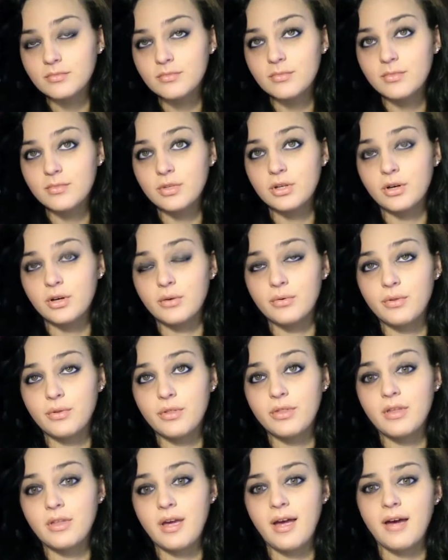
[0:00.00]
you know,
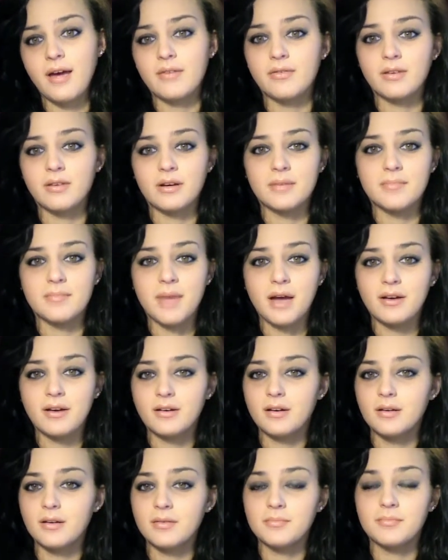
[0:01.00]
they have like a
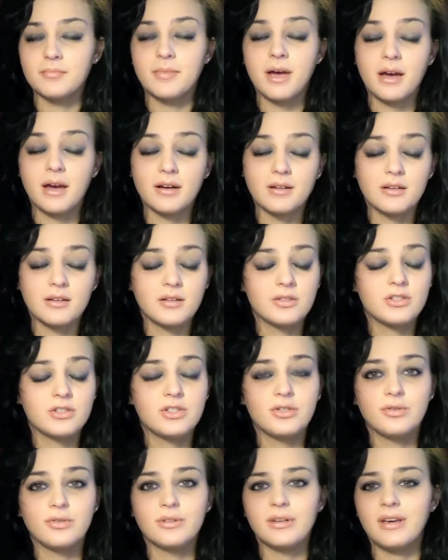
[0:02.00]
Mac
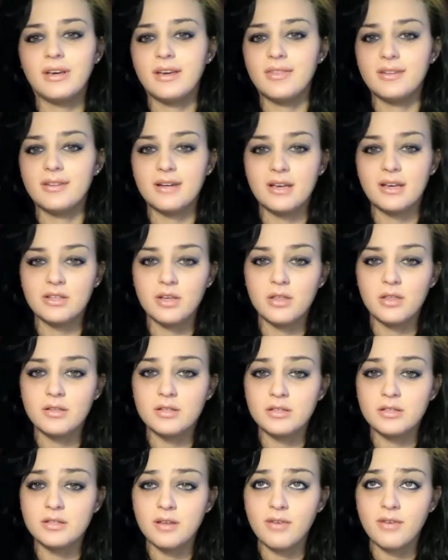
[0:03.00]
student kit that has all this
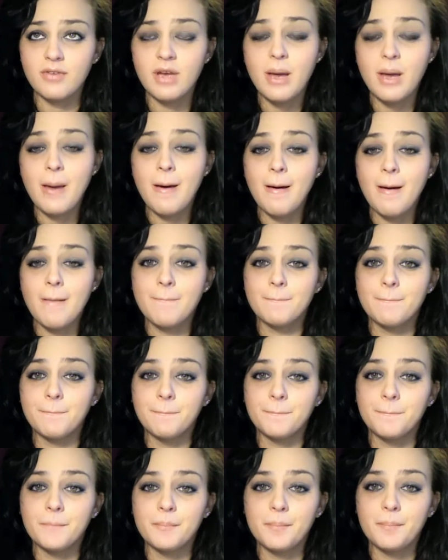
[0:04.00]
stuff.
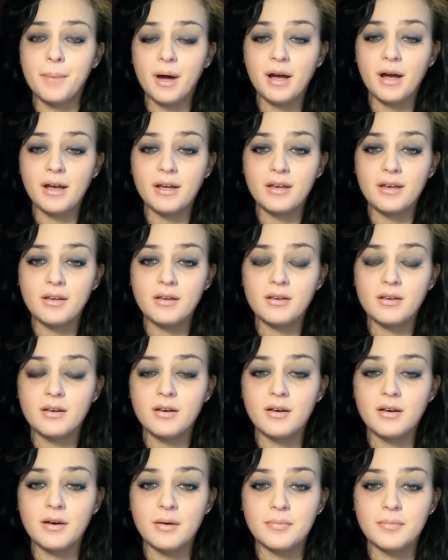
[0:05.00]
Buy
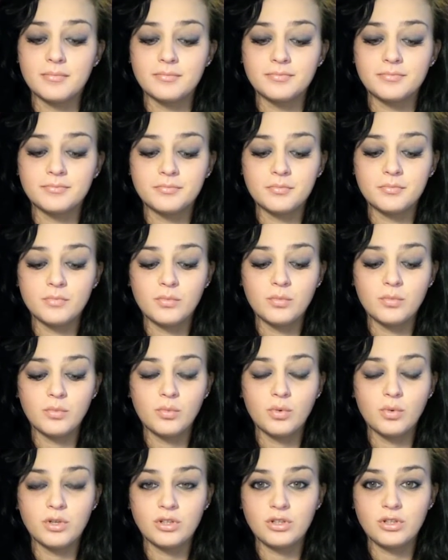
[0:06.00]

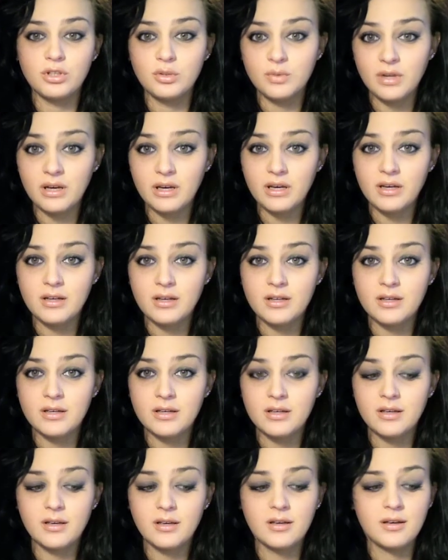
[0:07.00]
what you like.
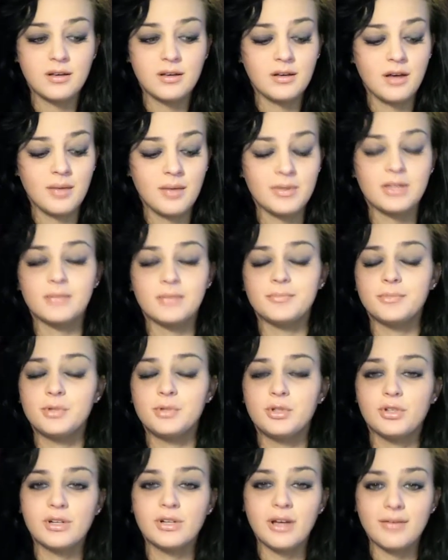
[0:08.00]
I mean,
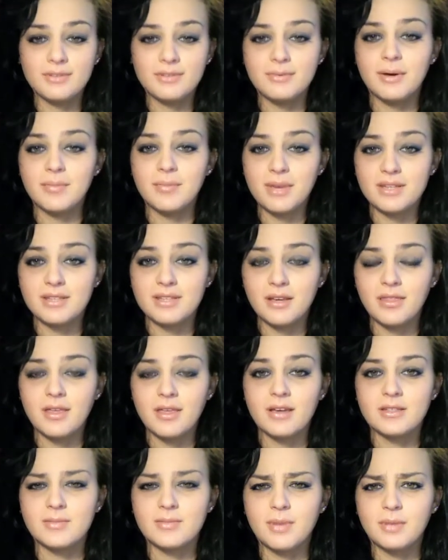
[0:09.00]
you're going to have to buy basic
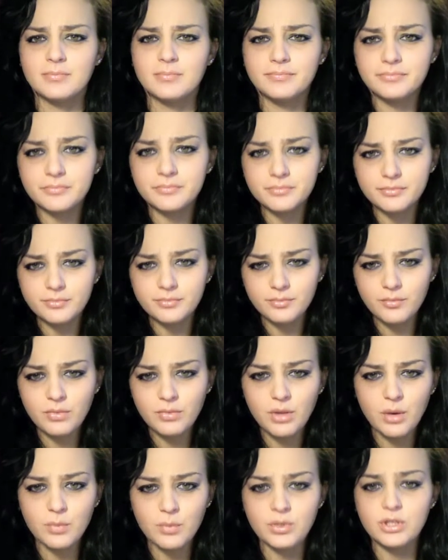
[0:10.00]
things, but
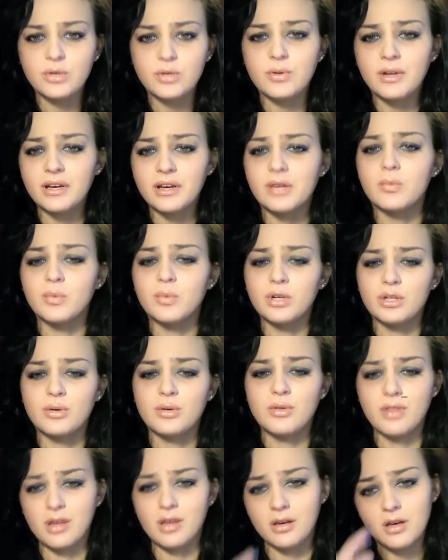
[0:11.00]
what you like and what you
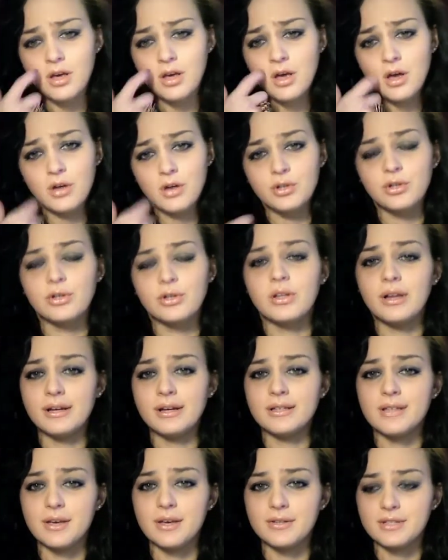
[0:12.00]
think your
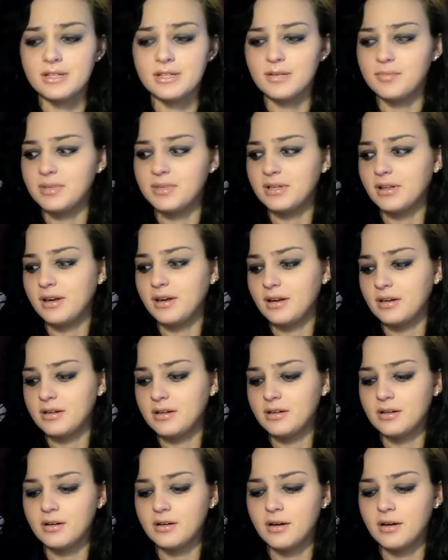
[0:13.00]
clientele is going to be like.